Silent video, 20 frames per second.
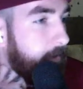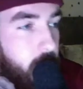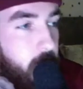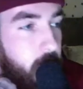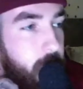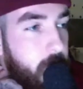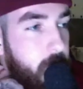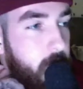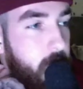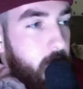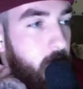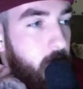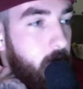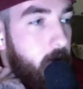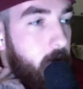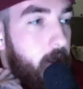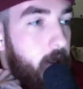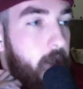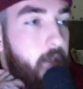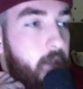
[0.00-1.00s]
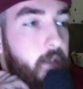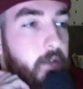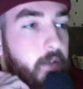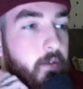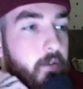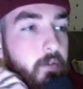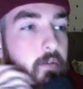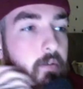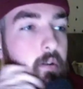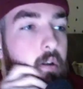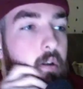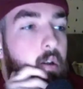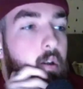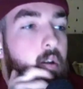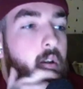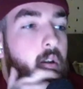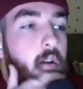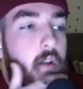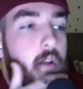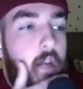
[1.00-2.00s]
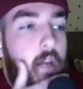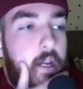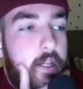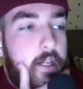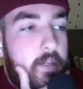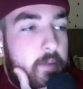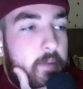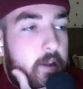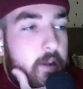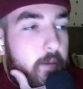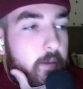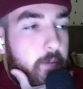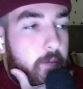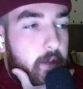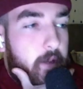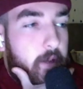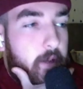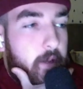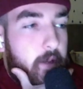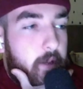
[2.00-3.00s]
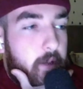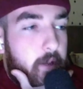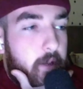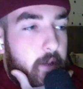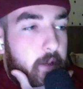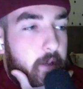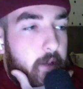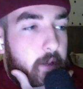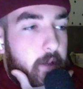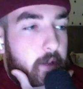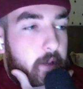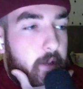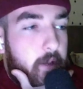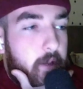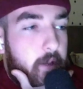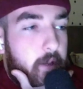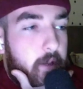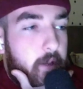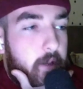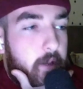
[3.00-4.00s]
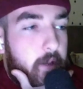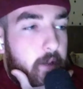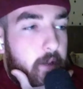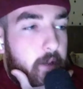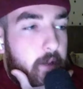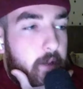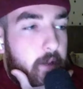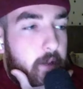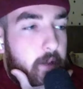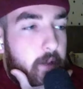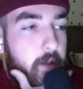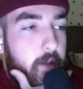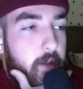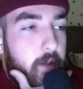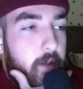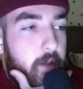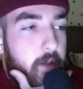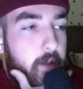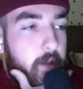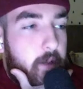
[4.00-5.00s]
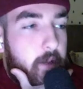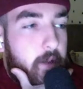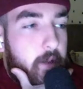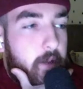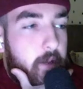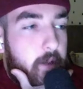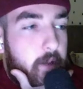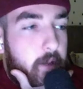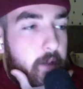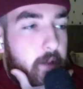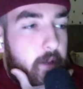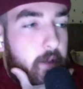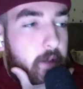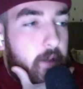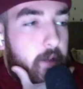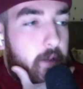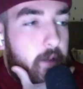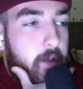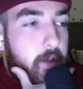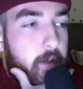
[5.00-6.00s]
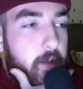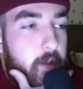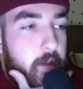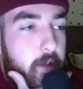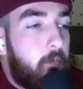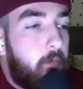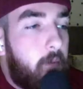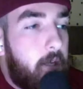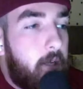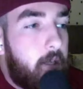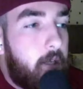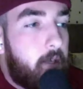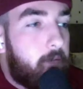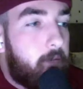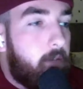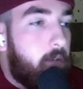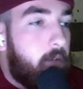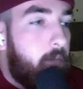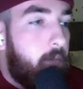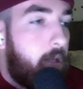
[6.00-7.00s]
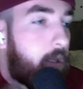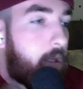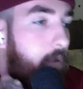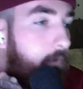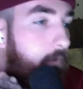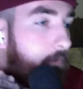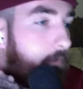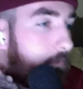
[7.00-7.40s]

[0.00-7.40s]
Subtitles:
a little bit too long, and he had two AC Milan players bearing down on him. The main difference being